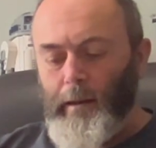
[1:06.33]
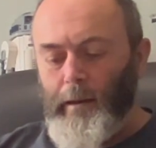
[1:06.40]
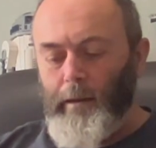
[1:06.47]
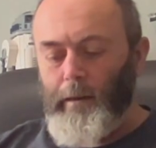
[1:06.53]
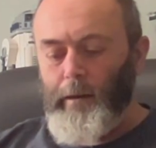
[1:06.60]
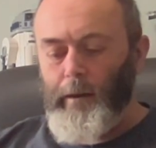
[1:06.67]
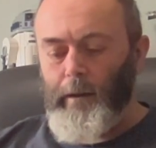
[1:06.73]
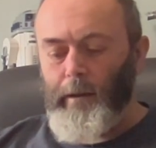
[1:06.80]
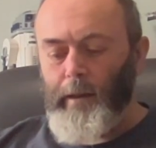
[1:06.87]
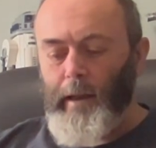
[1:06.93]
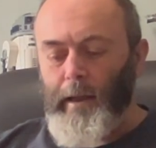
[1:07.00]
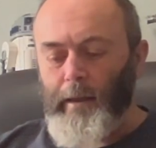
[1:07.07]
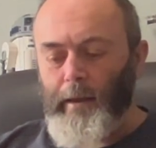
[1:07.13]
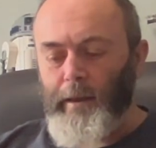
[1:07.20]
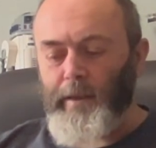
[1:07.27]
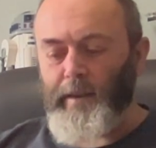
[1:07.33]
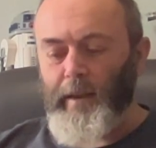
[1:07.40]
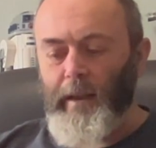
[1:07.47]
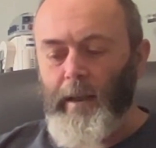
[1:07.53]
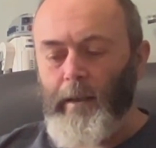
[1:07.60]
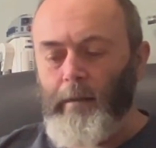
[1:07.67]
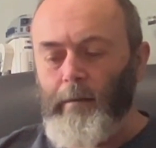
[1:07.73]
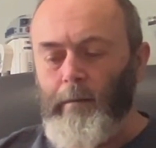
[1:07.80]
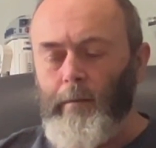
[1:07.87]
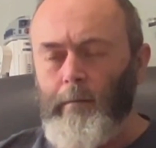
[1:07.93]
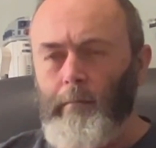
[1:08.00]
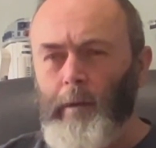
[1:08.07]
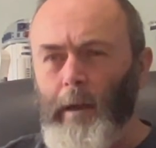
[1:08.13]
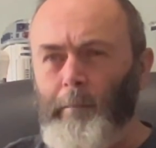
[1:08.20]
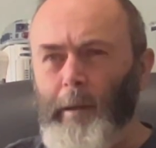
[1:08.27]
You can get this
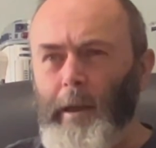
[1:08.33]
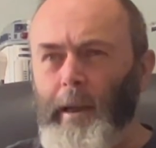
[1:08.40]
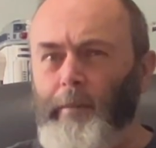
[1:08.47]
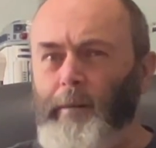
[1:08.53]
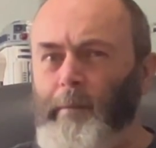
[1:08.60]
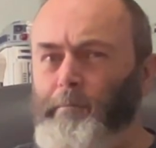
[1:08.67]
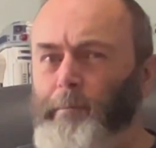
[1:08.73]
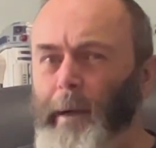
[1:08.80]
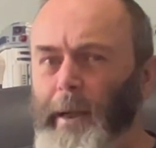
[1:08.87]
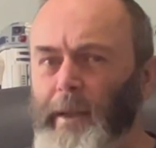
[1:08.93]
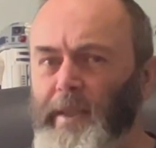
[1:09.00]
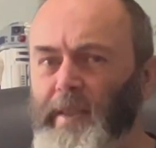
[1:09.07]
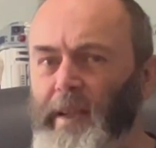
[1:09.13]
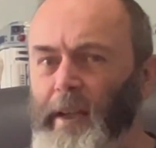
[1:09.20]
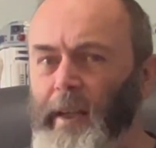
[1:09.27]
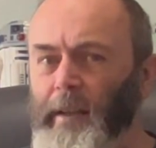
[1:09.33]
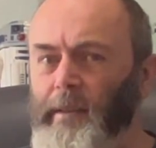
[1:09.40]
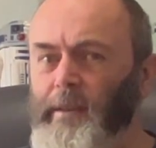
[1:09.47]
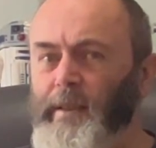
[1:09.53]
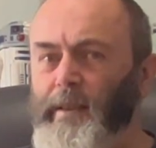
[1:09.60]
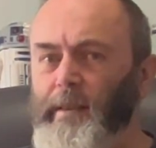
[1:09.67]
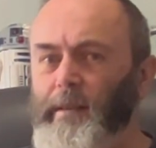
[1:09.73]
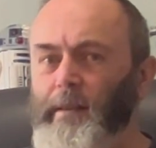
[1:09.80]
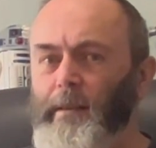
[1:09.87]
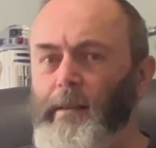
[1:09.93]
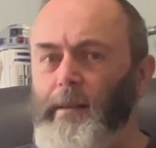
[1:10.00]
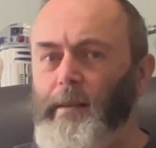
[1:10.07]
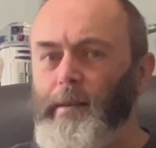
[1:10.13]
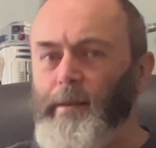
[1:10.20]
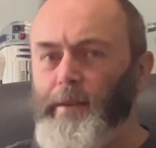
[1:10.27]
in, I believe, in baselit,
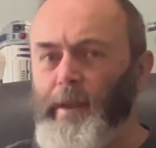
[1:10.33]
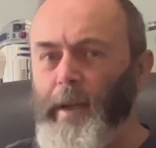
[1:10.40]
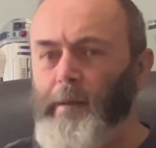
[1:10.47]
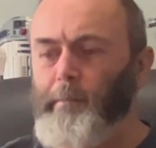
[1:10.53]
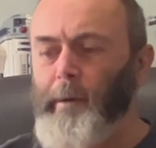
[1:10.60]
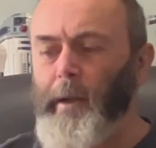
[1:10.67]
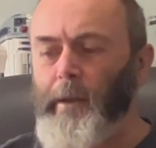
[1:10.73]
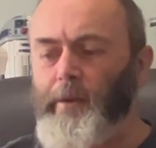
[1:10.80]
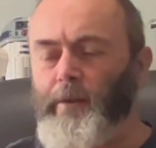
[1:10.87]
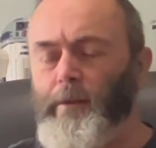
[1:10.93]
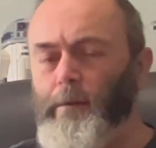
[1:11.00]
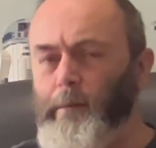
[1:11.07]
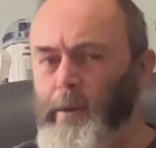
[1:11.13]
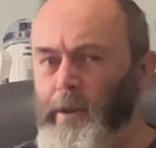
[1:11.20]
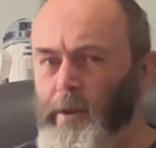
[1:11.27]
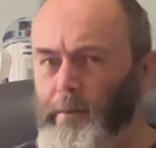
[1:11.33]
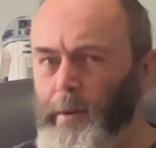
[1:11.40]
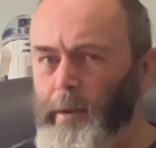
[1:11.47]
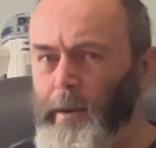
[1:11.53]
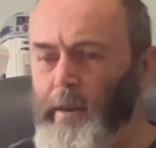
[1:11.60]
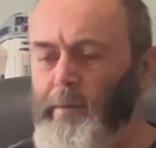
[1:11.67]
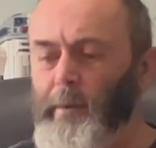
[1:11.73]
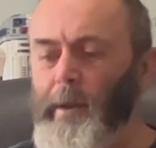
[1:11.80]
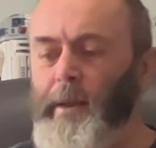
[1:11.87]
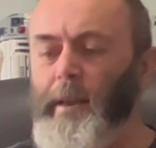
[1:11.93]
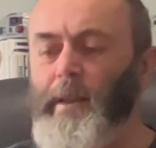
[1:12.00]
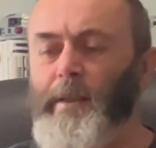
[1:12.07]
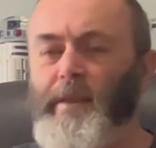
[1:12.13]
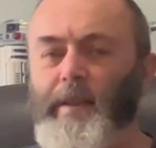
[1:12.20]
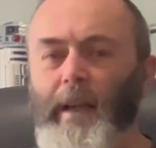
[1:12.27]
Xenopixel, which is what this one
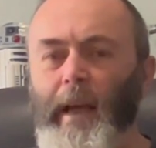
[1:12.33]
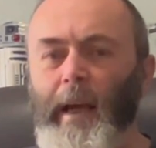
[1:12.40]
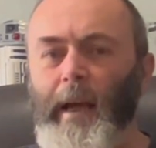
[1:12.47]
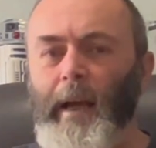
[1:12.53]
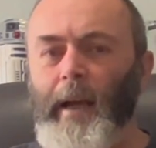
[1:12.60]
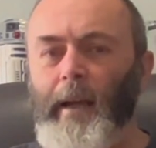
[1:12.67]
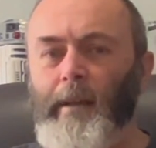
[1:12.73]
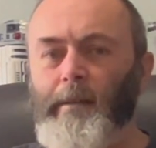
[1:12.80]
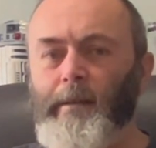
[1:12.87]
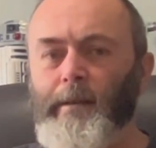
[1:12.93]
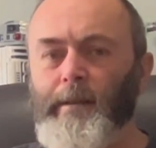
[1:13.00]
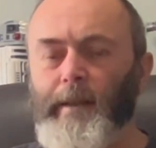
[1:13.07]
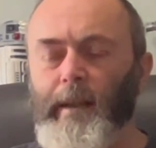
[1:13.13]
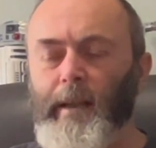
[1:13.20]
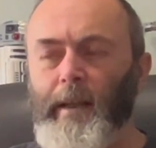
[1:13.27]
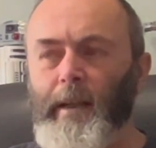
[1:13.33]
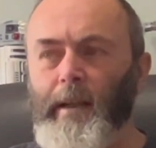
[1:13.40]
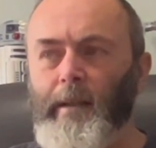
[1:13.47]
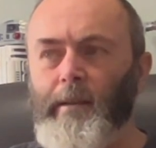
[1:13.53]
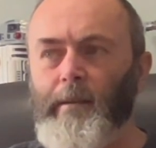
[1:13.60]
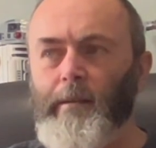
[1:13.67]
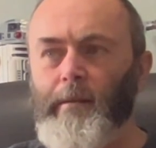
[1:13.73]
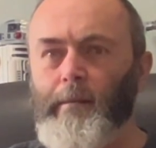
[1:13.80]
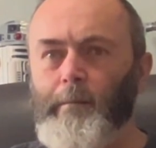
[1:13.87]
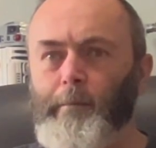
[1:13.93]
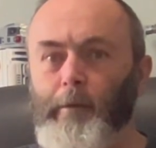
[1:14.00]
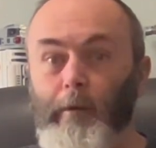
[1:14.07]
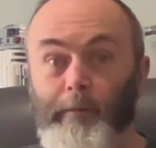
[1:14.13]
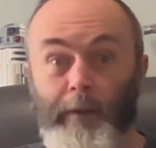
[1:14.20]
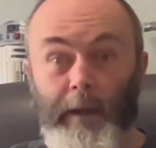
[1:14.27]
is, and in
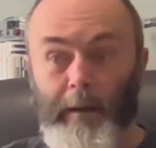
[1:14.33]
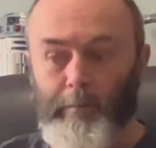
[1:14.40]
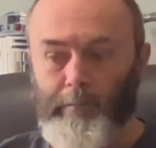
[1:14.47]
Profi.